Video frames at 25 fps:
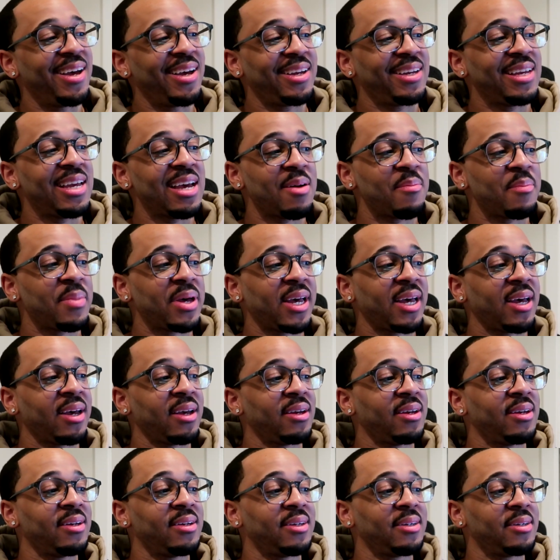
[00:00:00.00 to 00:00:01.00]
Yeah,
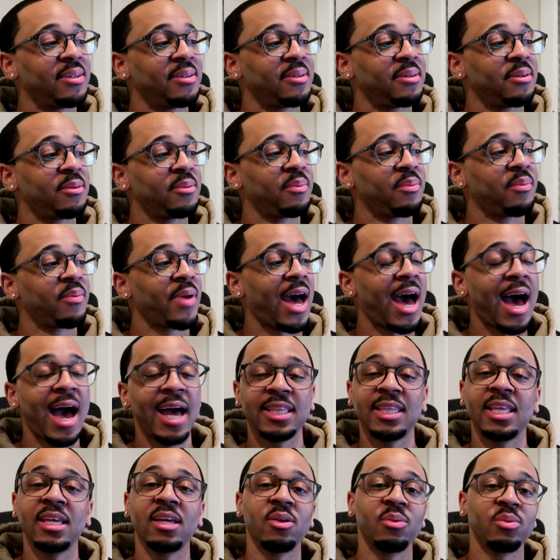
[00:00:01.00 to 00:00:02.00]
man.
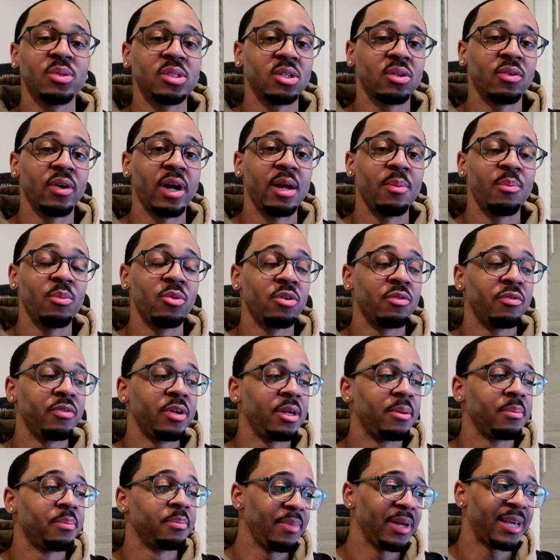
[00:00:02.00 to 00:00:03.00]
I think it was a great
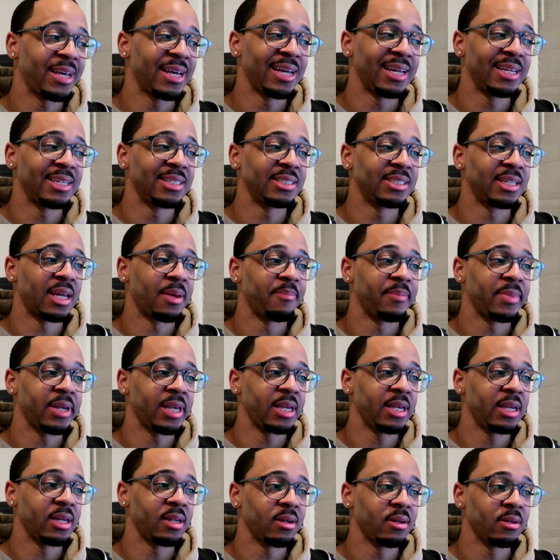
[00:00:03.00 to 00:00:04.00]
movie because, I
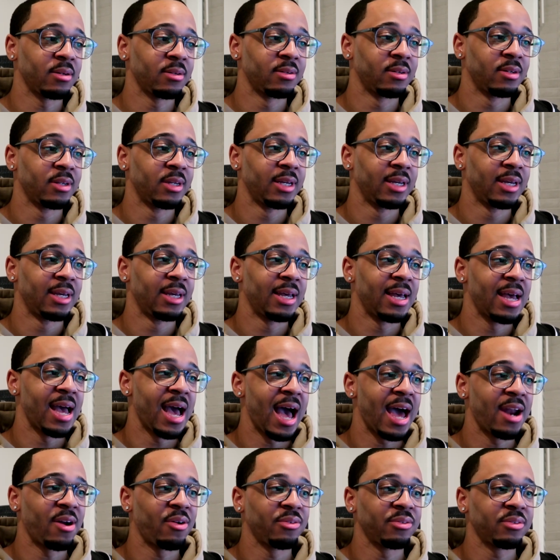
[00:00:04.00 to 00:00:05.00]
mean,
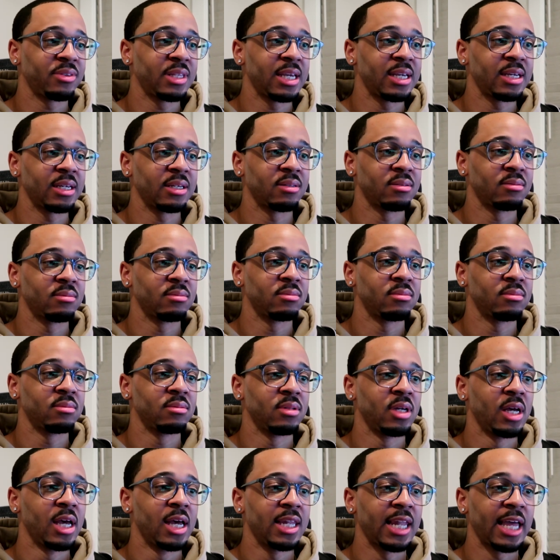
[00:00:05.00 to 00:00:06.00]
I don't think...
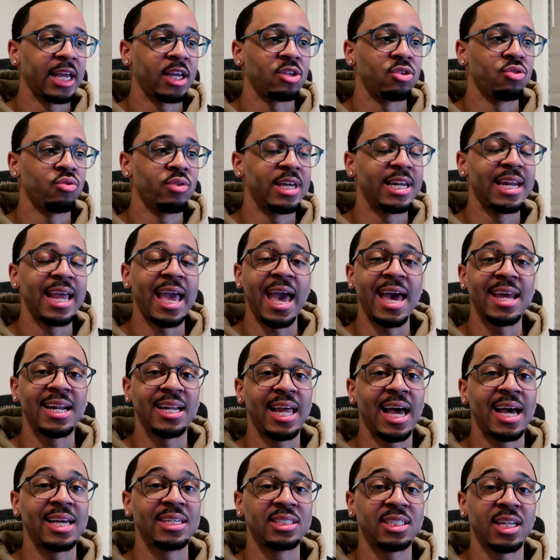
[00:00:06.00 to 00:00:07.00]
like, you can
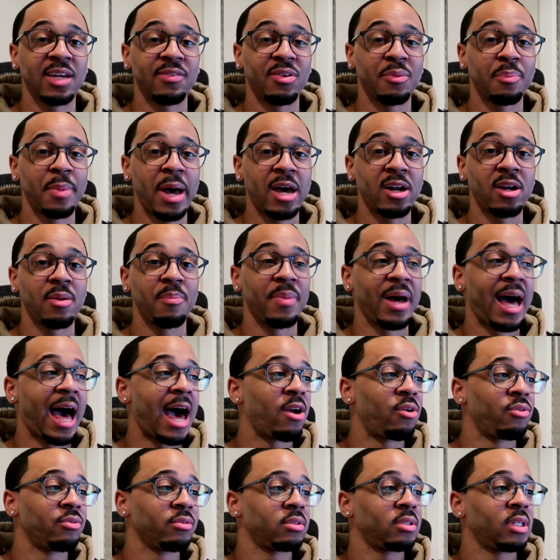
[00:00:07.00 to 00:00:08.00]
analyze stuff about it, but
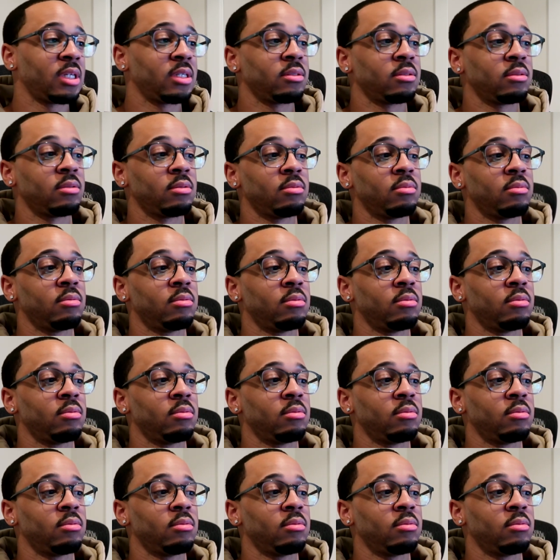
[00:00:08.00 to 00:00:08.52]
I don't think